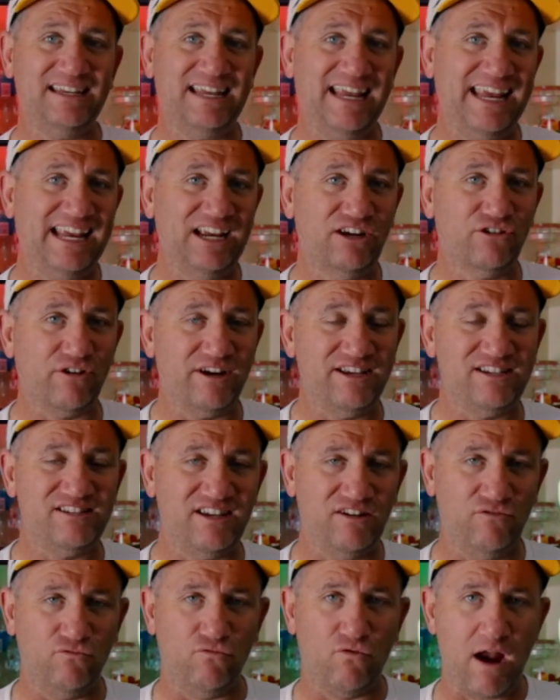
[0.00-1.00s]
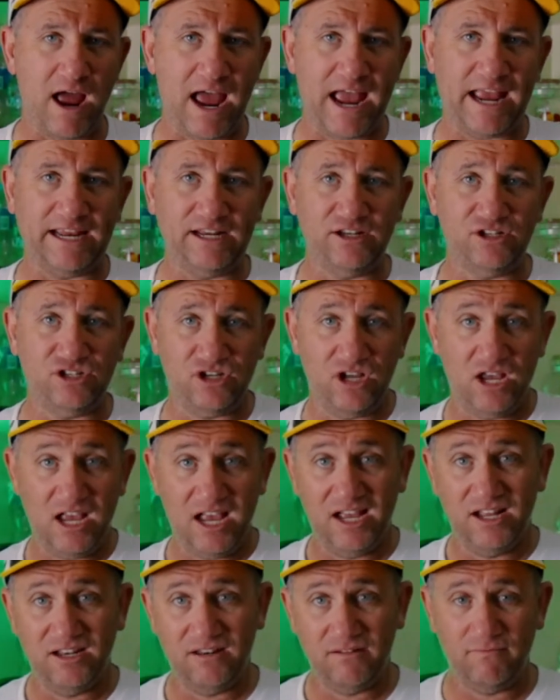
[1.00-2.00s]
increase in range
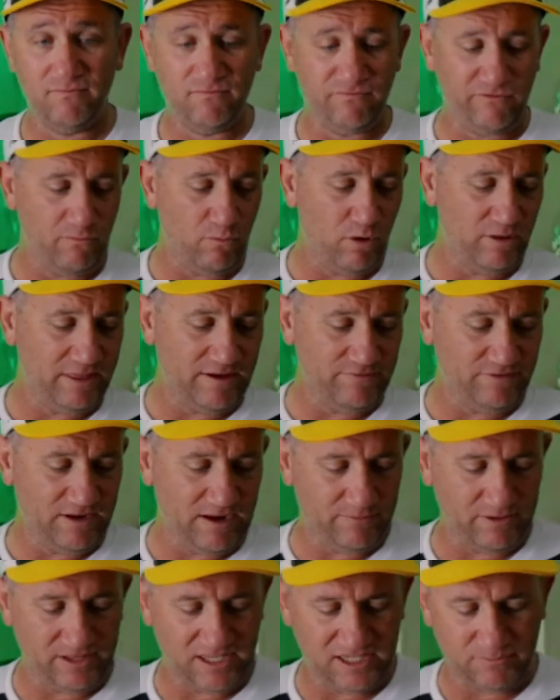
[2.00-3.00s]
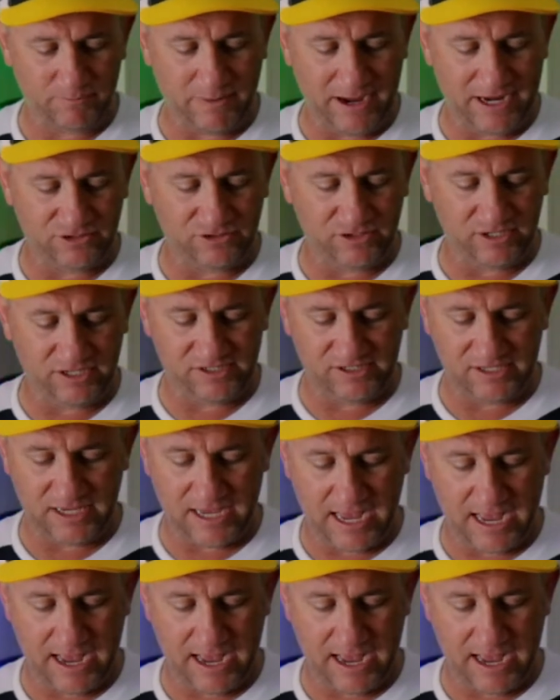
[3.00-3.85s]
from what they've done with these batteries.